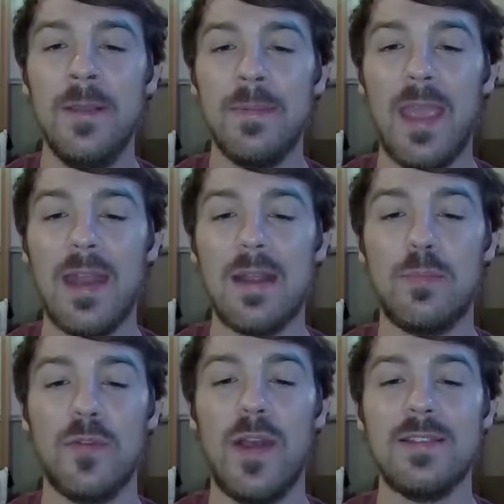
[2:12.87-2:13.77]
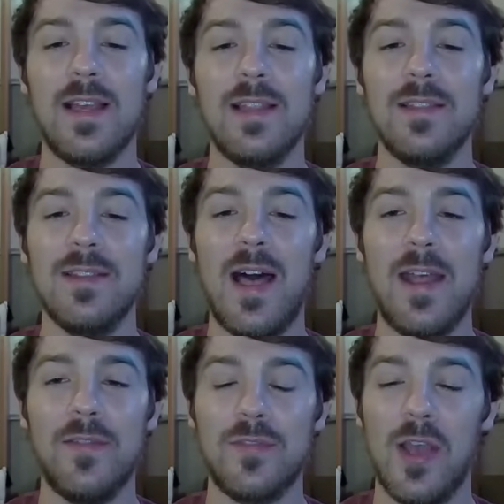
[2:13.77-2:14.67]
and it provides a
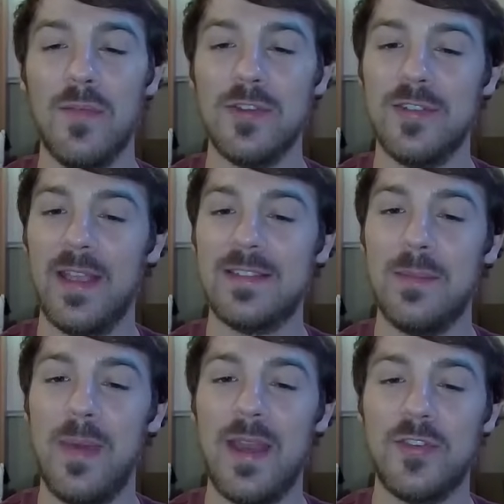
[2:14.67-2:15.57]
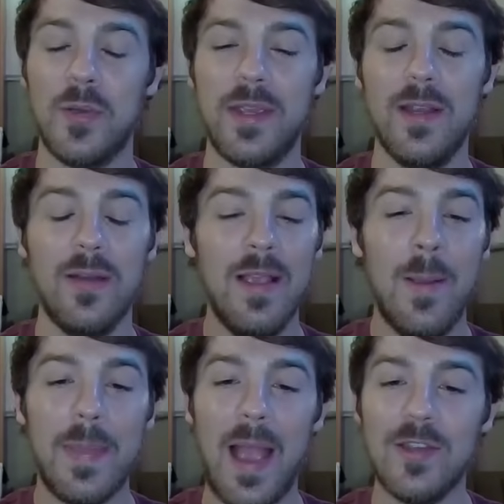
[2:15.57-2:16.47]
lot of coverage against the meta. So here,
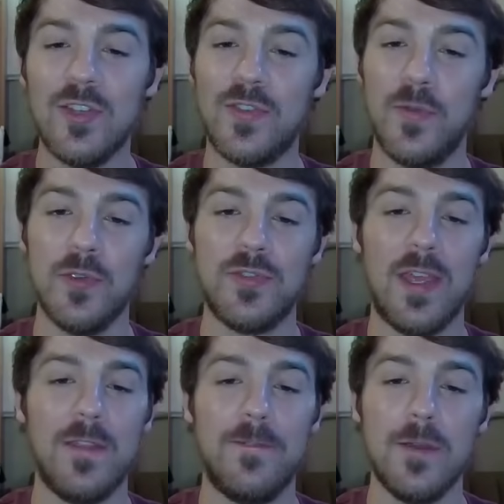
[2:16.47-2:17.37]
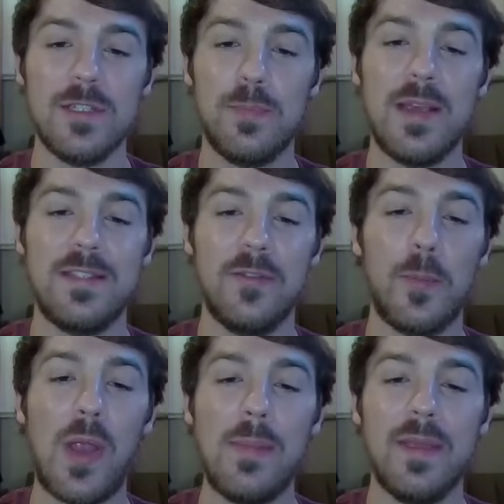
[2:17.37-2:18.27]
I just full send the Focus Blast here. They're
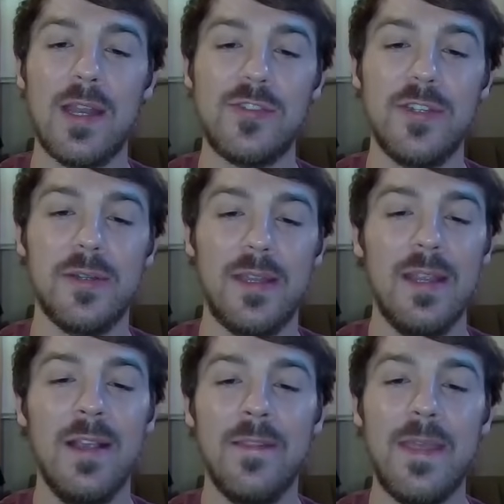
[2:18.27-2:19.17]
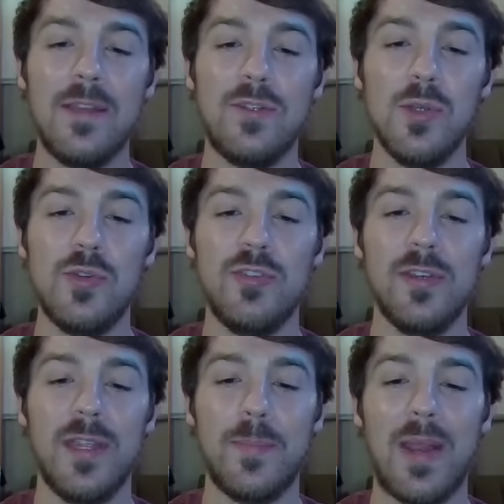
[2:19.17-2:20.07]
probably going to shield it. They do
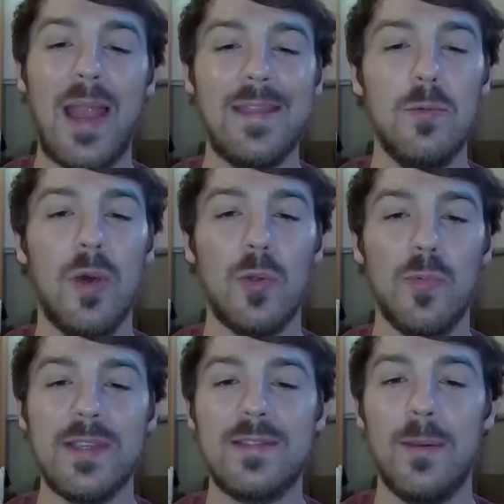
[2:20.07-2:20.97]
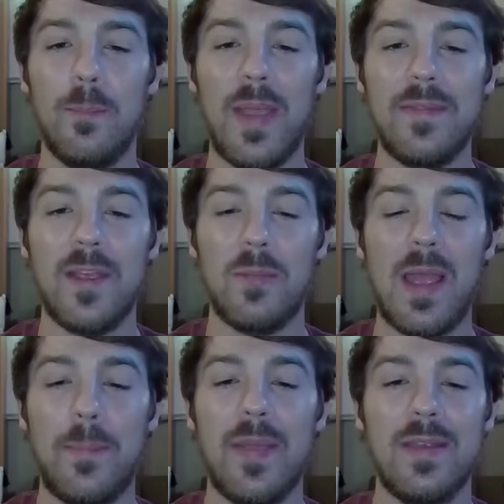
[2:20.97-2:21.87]
shield it, but I didn't want to risk the bait there. In
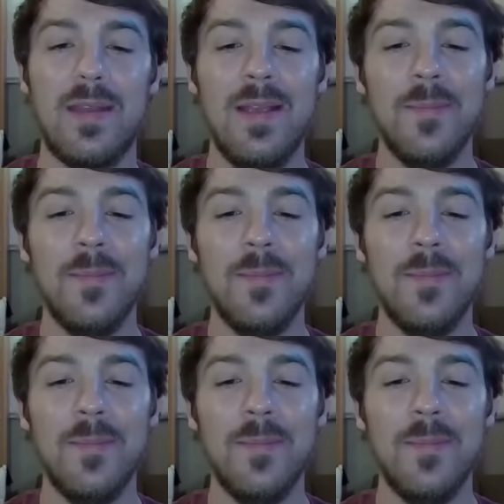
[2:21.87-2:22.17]
my opinion,